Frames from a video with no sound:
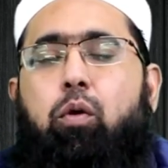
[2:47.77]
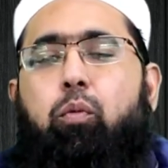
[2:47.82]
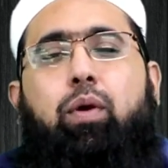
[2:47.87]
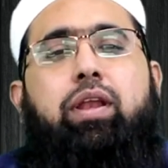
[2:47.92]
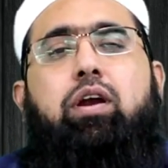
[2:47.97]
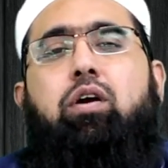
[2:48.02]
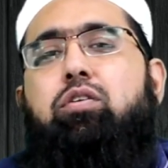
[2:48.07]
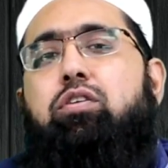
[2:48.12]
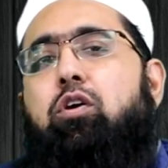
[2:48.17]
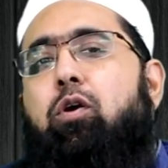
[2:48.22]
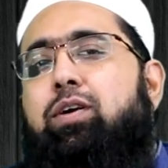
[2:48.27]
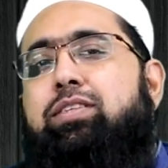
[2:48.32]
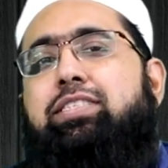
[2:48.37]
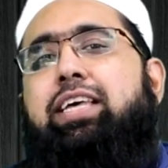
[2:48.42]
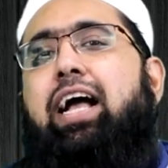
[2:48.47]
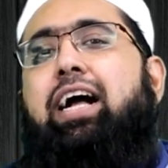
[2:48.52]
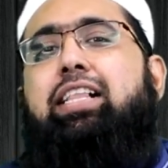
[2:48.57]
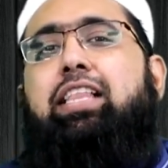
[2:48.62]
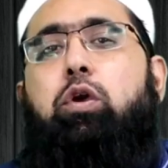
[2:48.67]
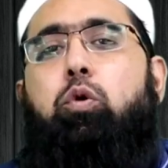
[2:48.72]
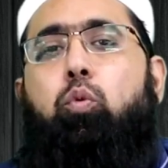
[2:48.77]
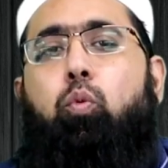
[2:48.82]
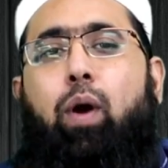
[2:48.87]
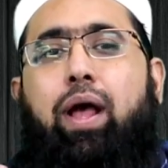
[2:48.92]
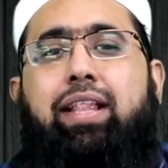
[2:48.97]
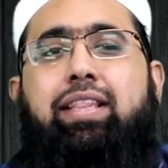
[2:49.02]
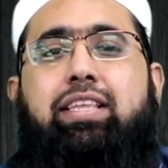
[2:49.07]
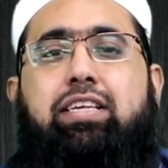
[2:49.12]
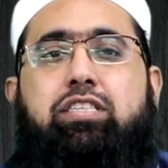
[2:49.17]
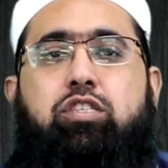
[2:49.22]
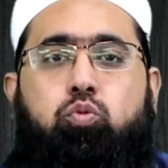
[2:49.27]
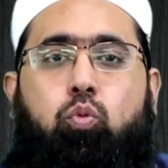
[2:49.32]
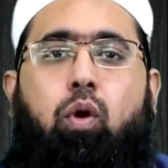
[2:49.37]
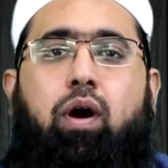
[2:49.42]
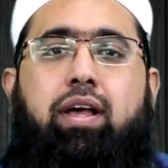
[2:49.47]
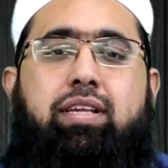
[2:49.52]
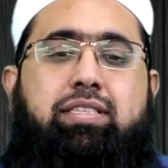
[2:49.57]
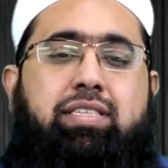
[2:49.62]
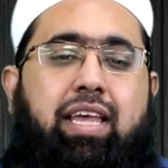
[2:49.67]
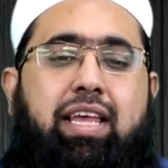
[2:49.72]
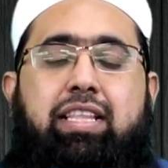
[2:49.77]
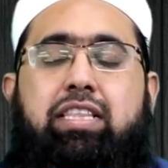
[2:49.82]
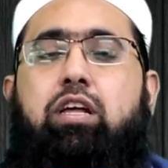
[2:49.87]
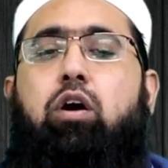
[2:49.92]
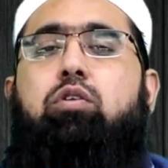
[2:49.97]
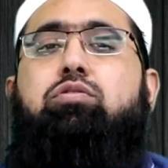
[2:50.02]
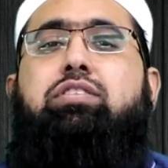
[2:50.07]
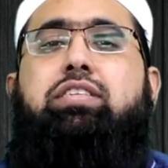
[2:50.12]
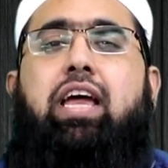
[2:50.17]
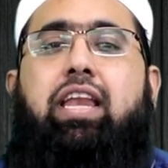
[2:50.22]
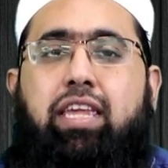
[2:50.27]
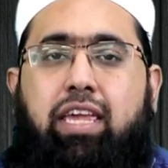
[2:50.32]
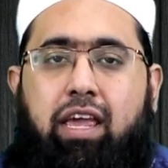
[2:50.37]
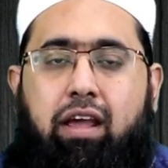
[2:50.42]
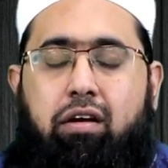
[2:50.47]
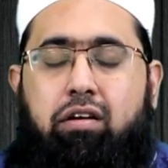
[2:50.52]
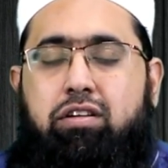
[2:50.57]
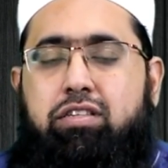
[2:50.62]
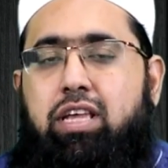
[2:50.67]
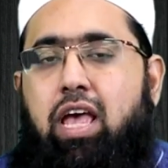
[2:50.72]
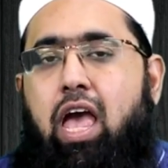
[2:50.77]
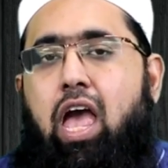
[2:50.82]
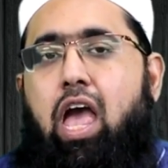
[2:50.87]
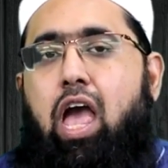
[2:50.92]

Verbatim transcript: we don't know exactly when this was in those 10 years,